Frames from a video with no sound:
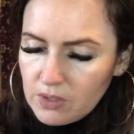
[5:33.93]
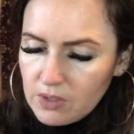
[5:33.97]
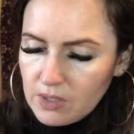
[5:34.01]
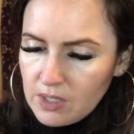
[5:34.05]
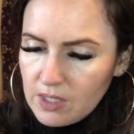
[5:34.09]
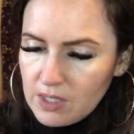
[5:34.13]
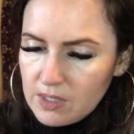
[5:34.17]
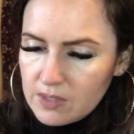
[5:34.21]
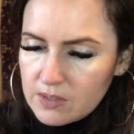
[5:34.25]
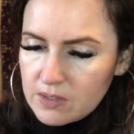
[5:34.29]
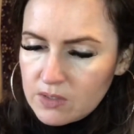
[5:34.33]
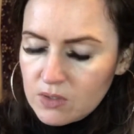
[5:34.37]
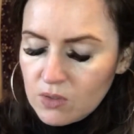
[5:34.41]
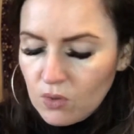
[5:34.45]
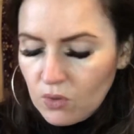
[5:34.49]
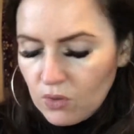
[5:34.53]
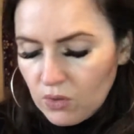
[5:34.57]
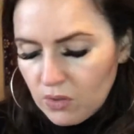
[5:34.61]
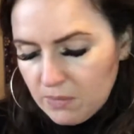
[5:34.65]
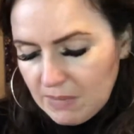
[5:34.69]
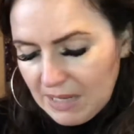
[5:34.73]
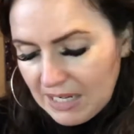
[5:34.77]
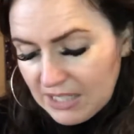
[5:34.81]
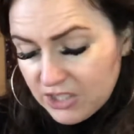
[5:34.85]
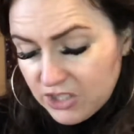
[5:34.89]
it's not
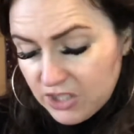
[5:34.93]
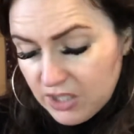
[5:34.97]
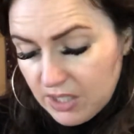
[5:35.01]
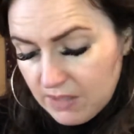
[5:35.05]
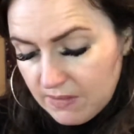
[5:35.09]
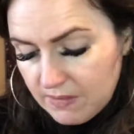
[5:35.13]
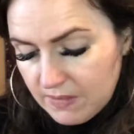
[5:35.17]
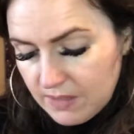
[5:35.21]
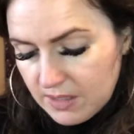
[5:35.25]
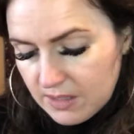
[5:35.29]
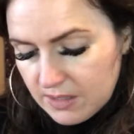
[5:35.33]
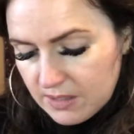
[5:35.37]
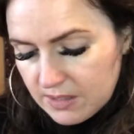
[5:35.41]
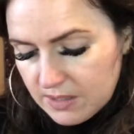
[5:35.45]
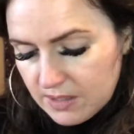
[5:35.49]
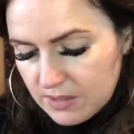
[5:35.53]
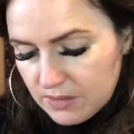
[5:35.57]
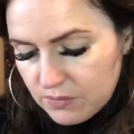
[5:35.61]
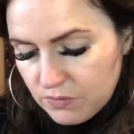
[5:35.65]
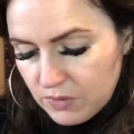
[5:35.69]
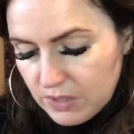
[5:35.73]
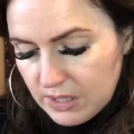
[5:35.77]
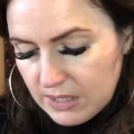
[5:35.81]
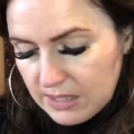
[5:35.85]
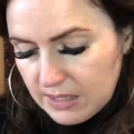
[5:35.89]
imaginary. This is
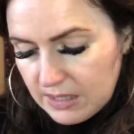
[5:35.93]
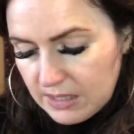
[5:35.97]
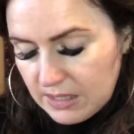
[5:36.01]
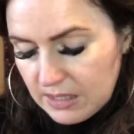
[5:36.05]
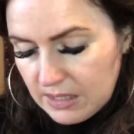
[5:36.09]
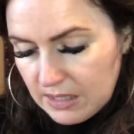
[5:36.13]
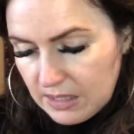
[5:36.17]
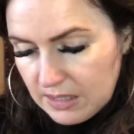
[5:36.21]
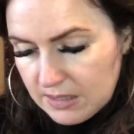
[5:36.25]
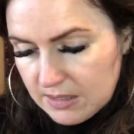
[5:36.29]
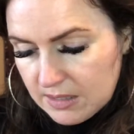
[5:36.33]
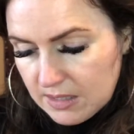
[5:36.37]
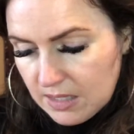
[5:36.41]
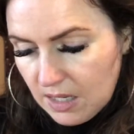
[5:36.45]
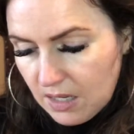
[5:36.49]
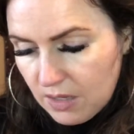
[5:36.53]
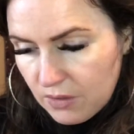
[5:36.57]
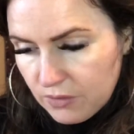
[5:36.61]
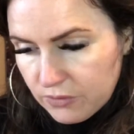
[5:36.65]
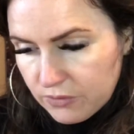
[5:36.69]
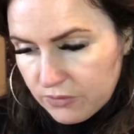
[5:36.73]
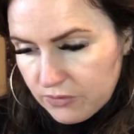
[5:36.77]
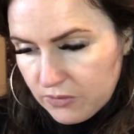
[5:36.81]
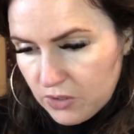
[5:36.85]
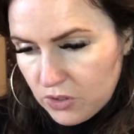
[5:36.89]
really, it is
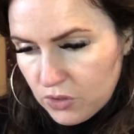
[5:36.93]
love.